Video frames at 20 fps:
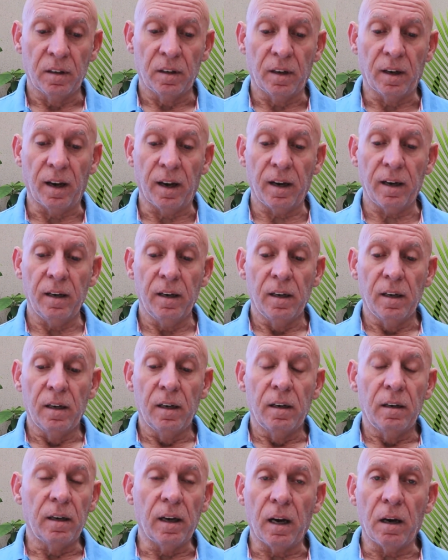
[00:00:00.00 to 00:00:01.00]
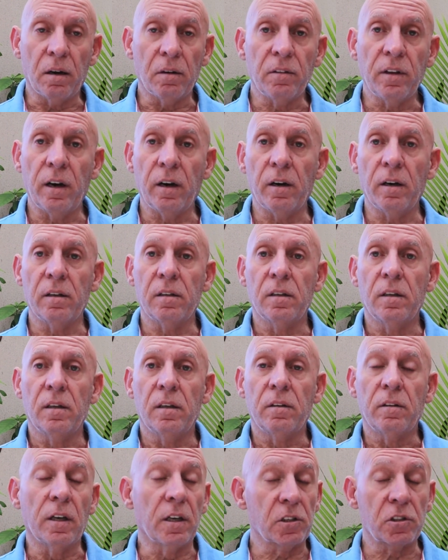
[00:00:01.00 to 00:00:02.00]
Okay. Now
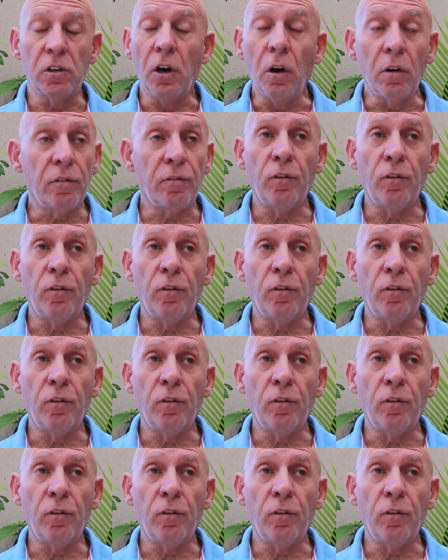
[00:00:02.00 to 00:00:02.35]
there's no